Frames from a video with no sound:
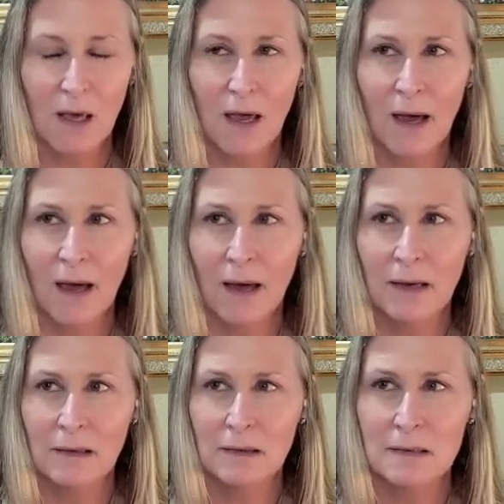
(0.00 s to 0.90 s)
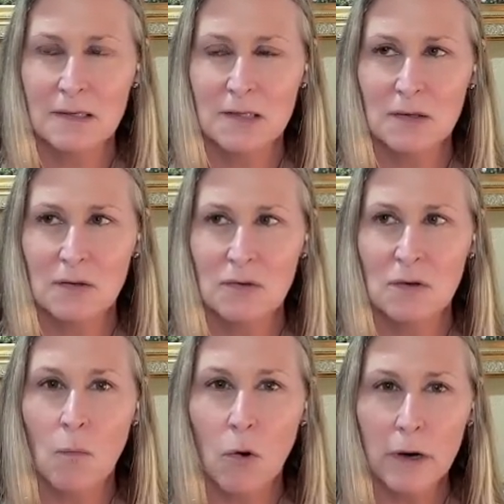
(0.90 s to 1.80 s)
And the
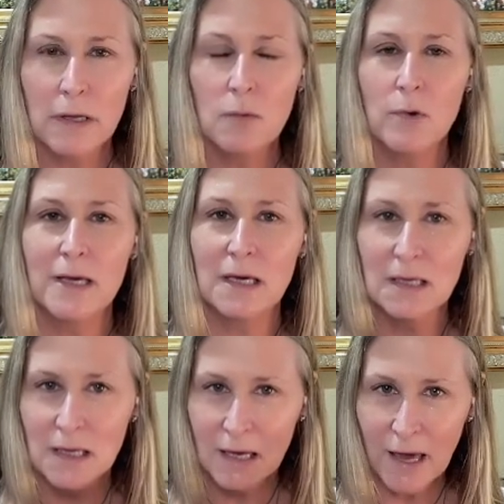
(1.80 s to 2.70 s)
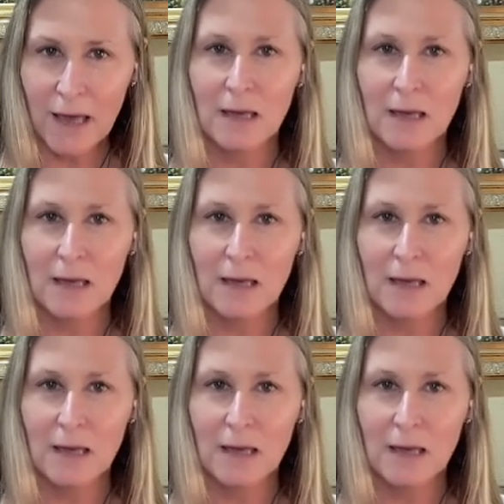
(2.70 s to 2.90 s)
more that we can get